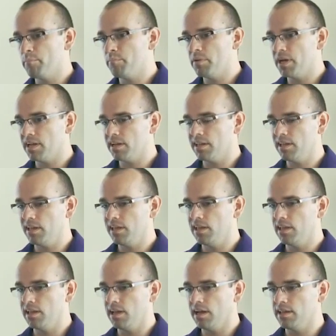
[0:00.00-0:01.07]
But
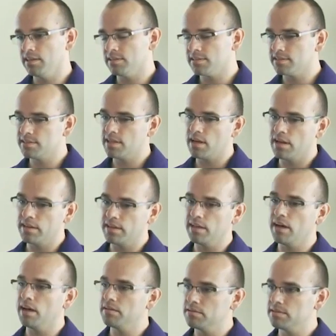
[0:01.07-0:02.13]
on the
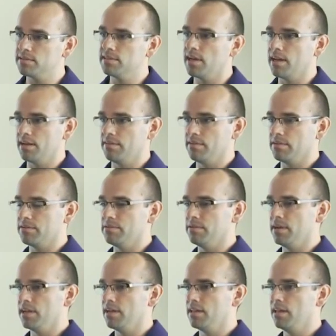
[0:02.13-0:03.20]
other side of the
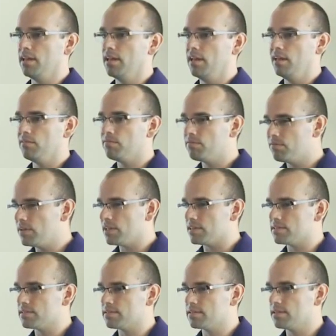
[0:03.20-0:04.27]
coin, it
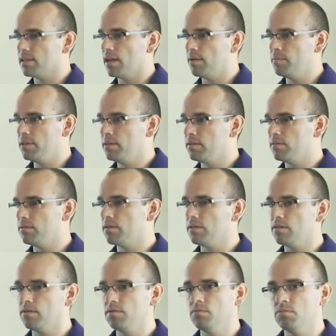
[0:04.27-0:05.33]
fits. I mean,
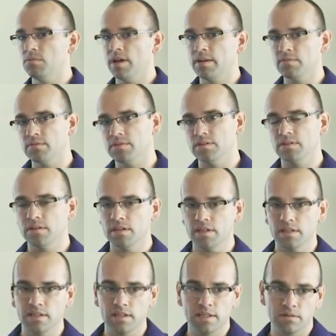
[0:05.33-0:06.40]
when
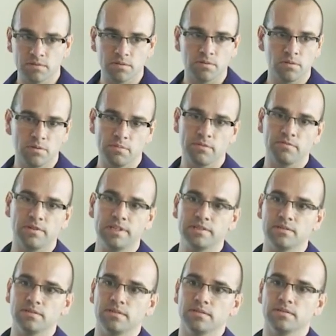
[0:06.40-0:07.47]
you get a group of
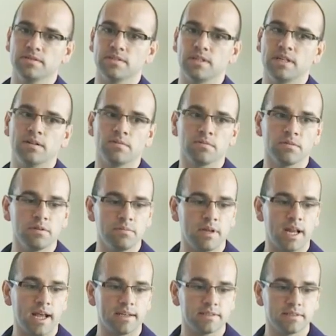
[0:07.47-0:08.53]
researchers in a room
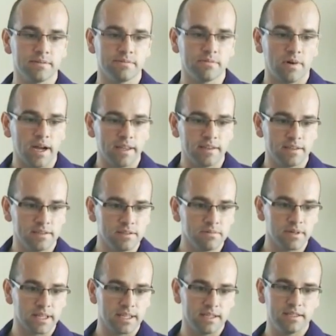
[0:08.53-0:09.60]
and ask them why they do
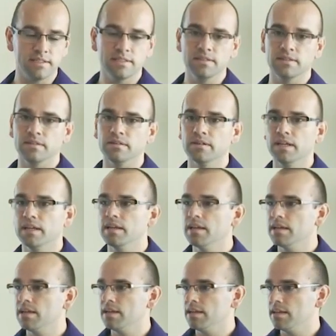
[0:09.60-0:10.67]
what they do,
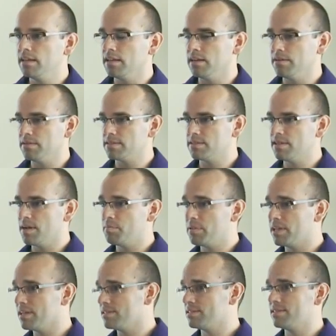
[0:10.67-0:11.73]
it's not
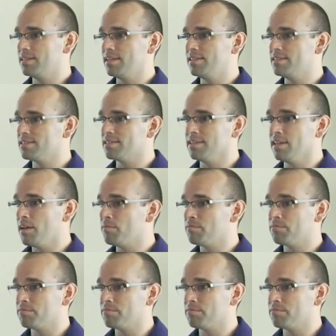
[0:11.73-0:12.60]
because they just love